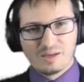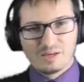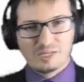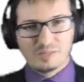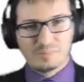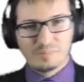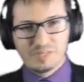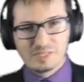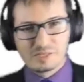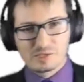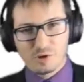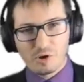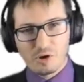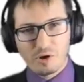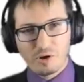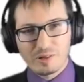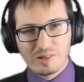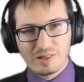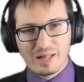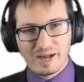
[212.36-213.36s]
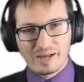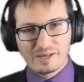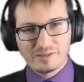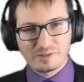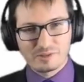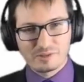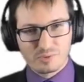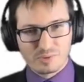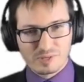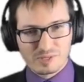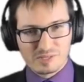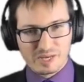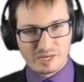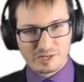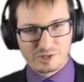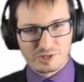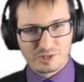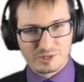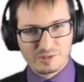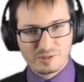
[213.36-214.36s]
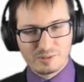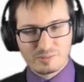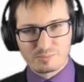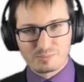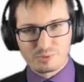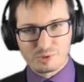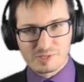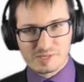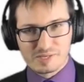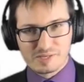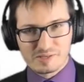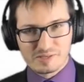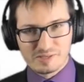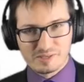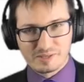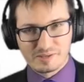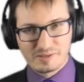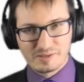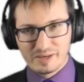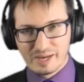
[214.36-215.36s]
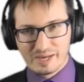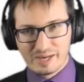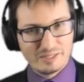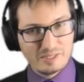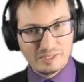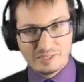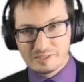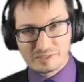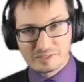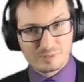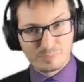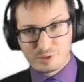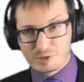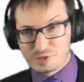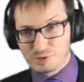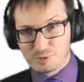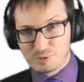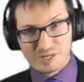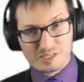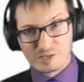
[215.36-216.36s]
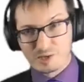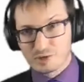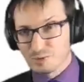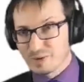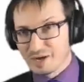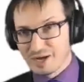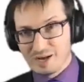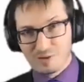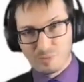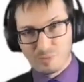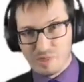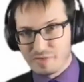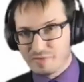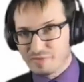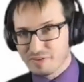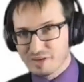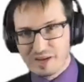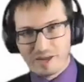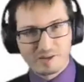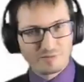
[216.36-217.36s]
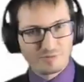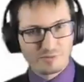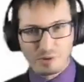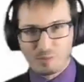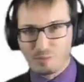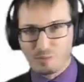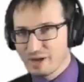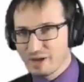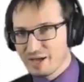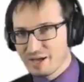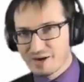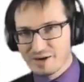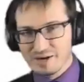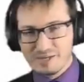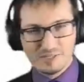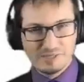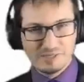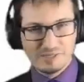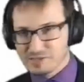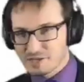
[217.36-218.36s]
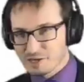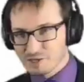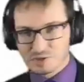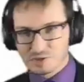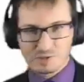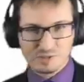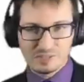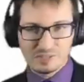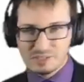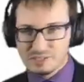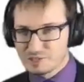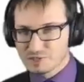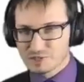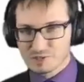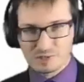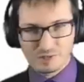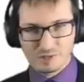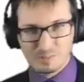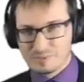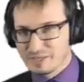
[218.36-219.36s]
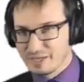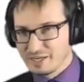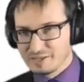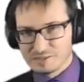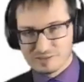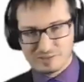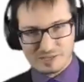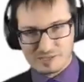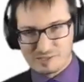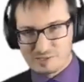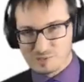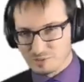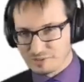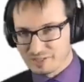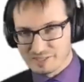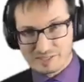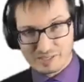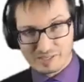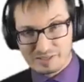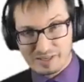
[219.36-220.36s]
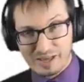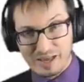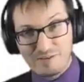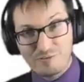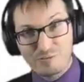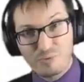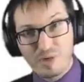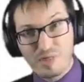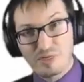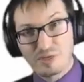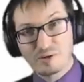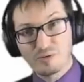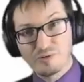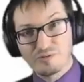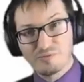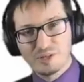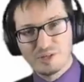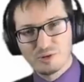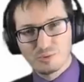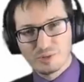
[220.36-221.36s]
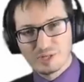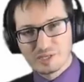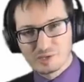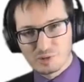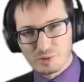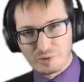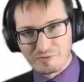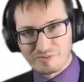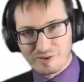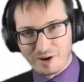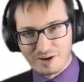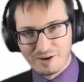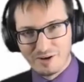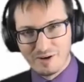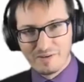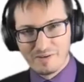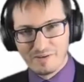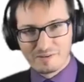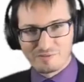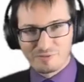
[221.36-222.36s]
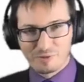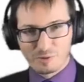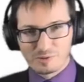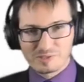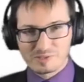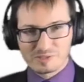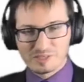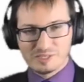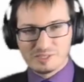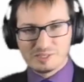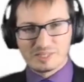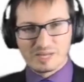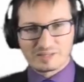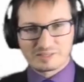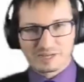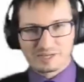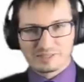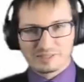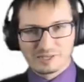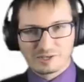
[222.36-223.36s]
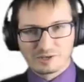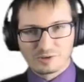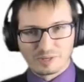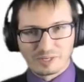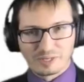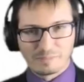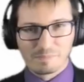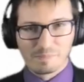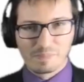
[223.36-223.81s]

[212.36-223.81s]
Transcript: It means online transaction processing, and it's PostgreSQL with select from where and insertion, deletion, updates, and so on. It's everything we've been doing so far falls in that category.